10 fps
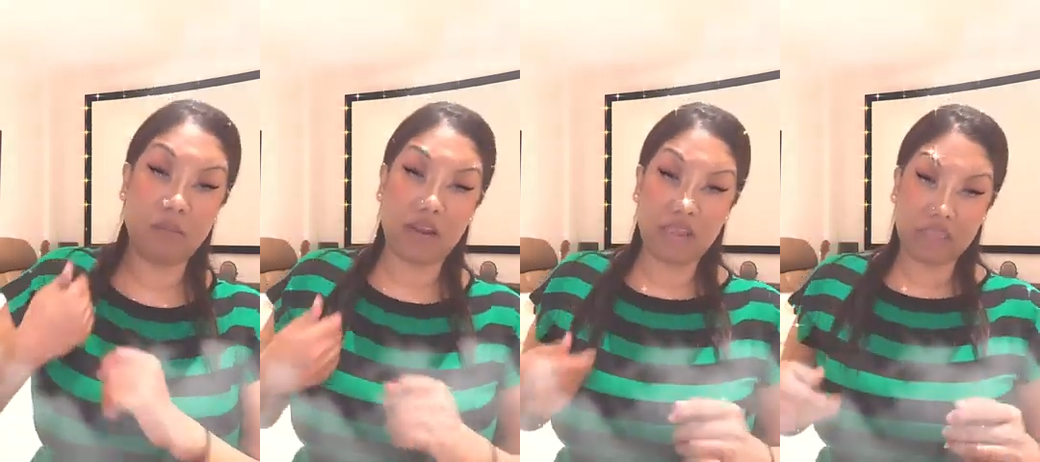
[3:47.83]

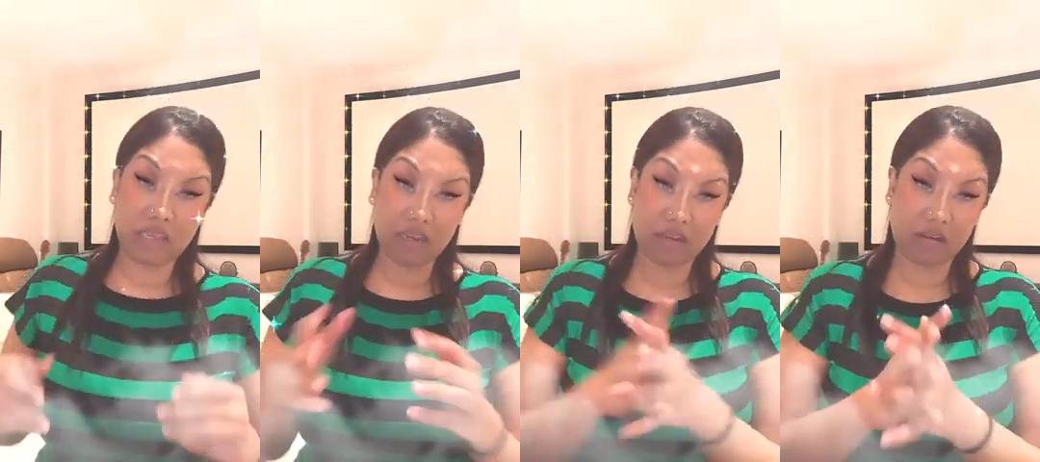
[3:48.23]
But I
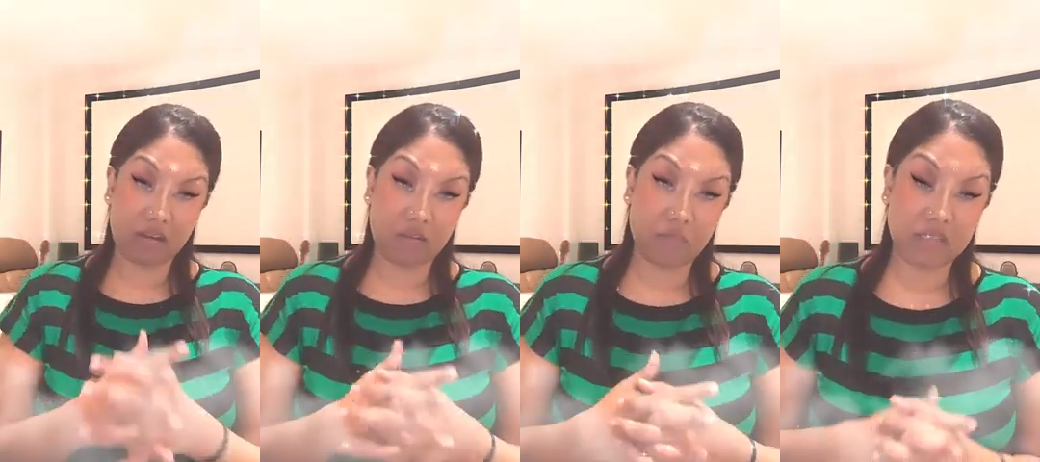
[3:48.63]
think,
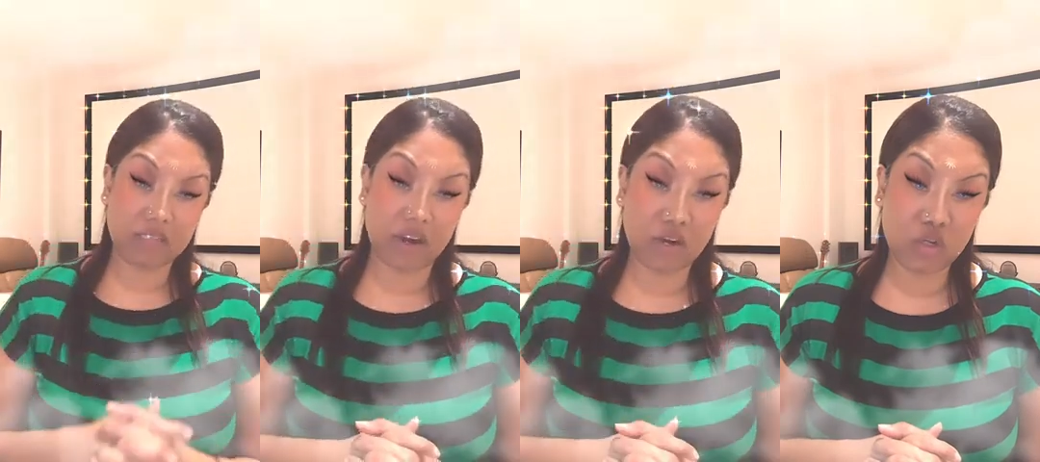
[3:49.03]
you're
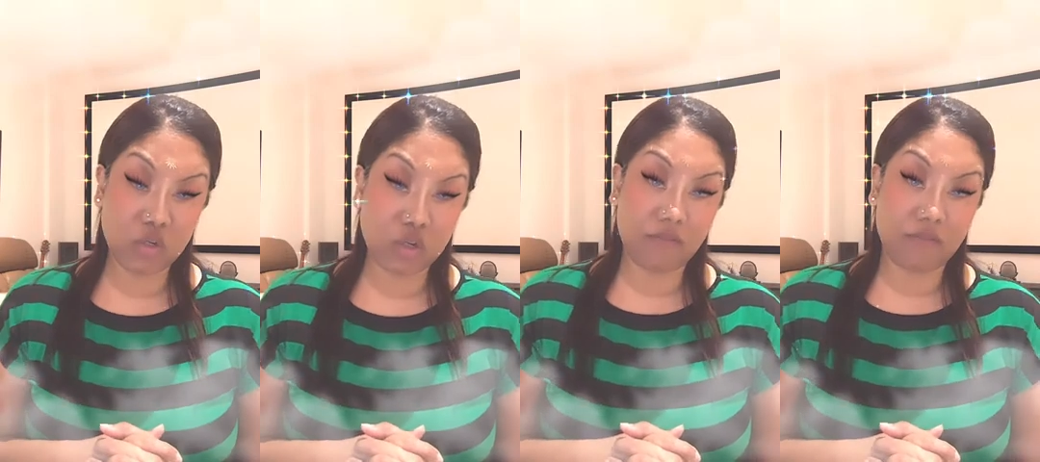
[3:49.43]
definitely
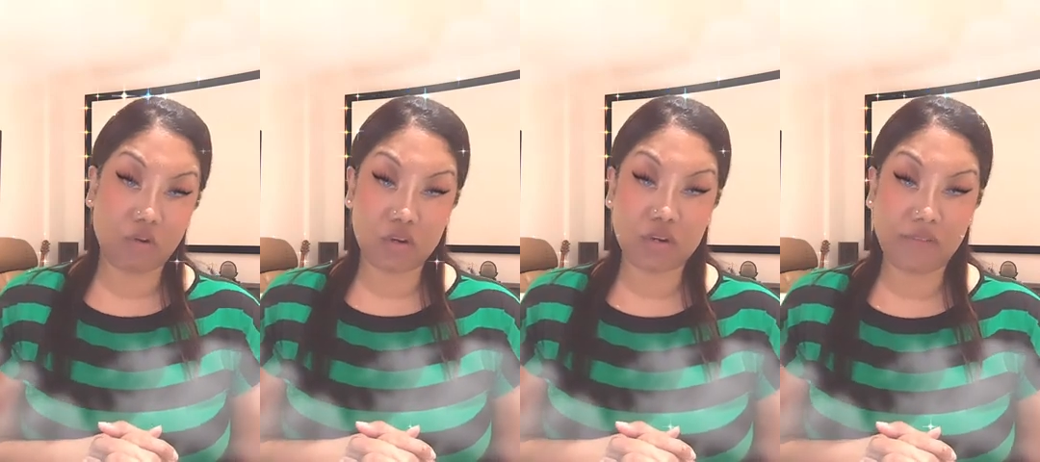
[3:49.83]

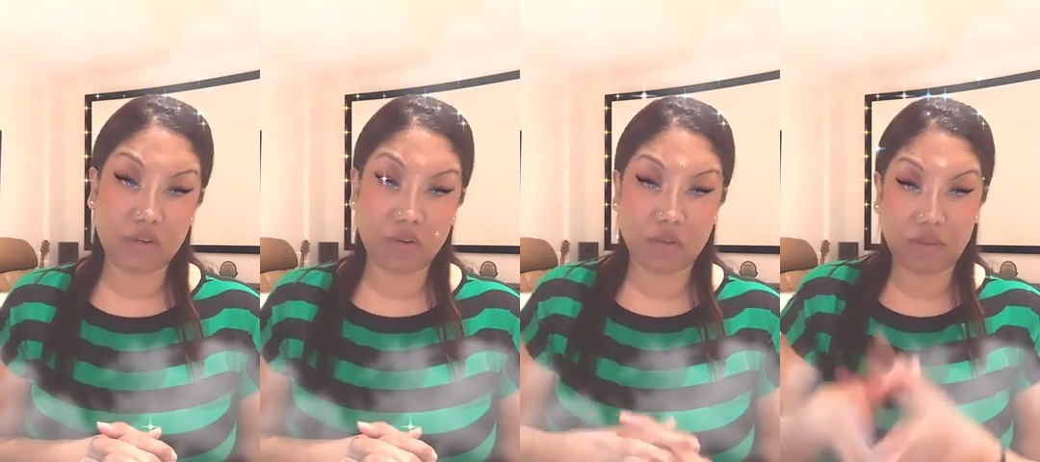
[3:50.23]

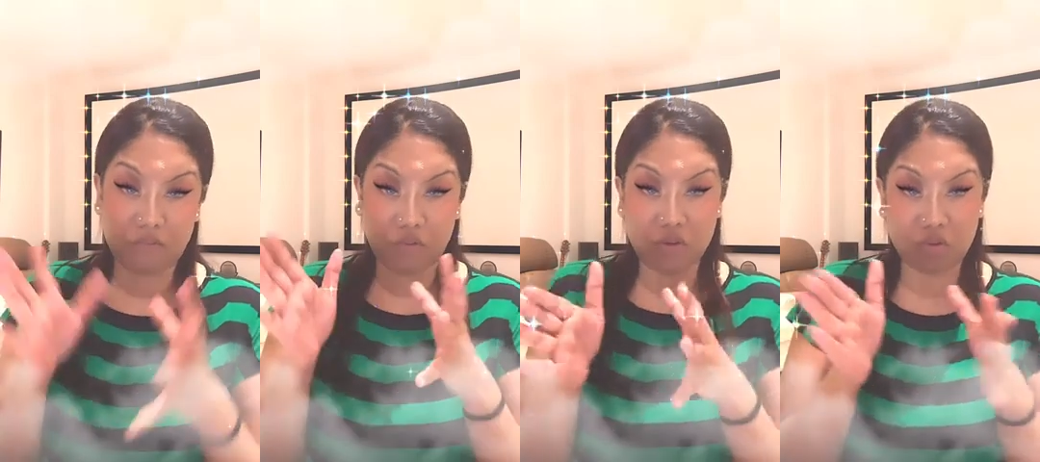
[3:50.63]
looking
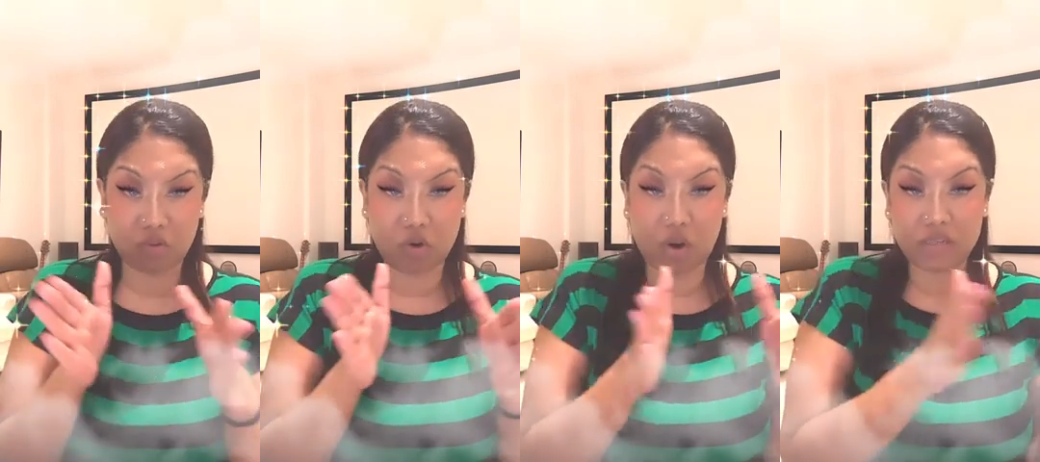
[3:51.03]
for,
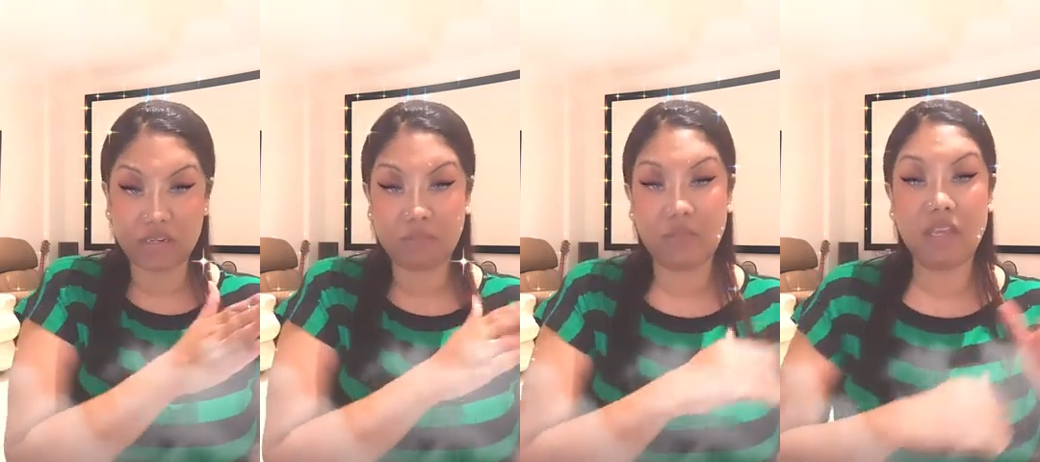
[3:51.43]

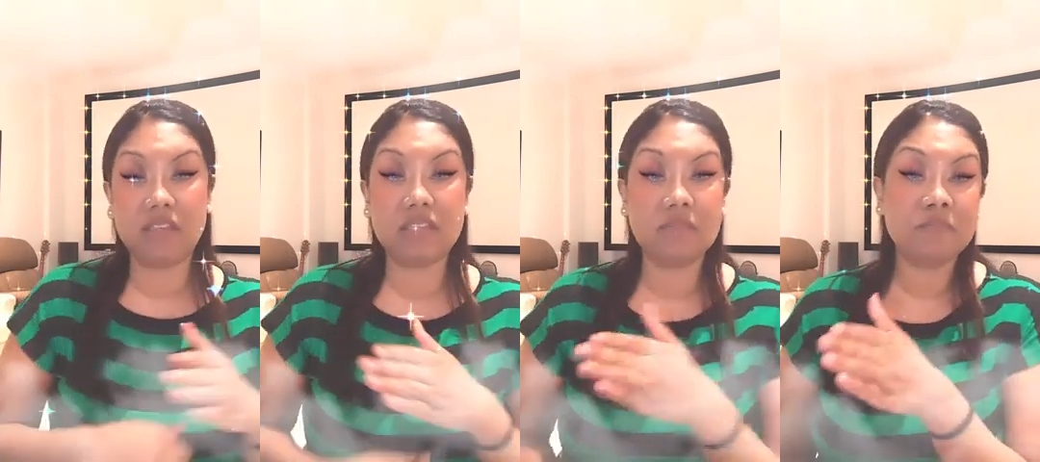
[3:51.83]
content-based